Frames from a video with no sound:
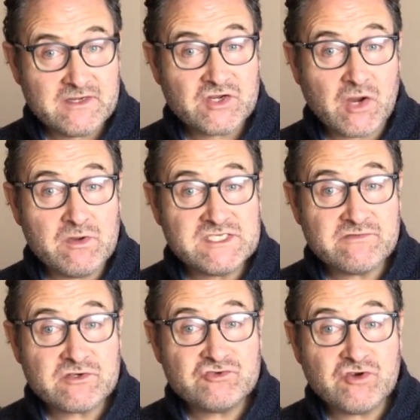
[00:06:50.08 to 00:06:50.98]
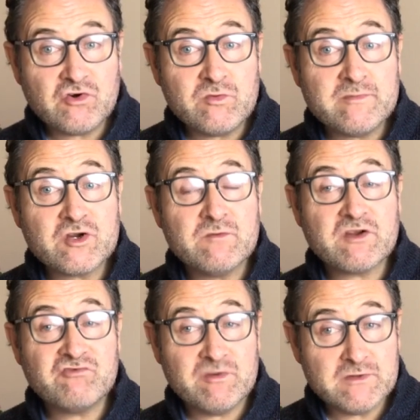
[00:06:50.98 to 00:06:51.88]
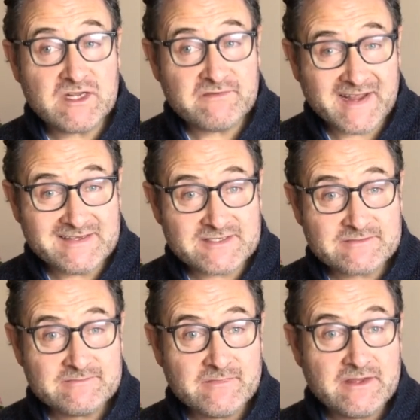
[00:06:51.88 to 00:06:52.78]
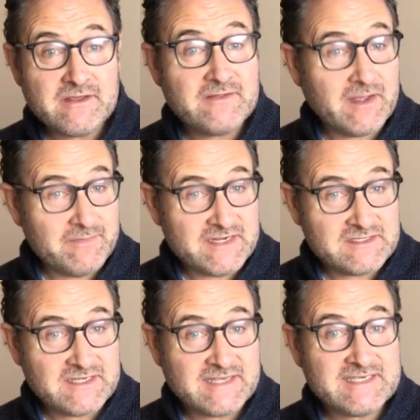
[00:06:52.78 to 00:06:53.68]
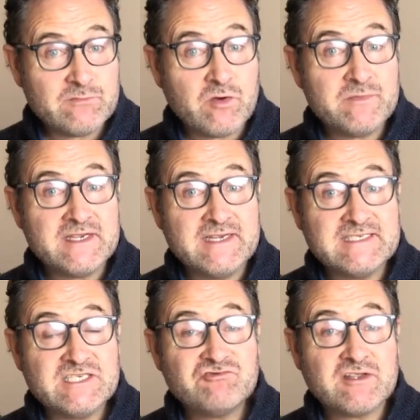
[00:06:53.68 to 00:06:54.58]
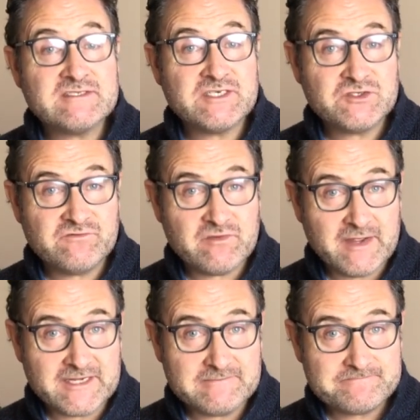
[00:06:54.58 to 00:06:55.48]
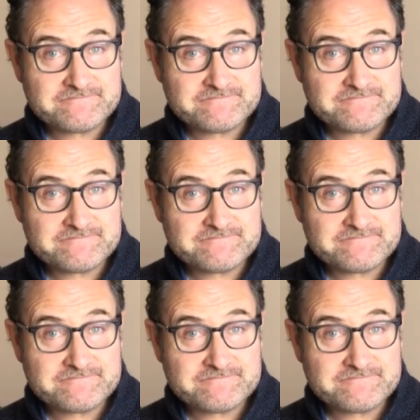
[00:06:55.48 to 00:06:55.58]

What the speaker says: Coercive control will become a criminal offence. That being said, it won't be an easy transition for many.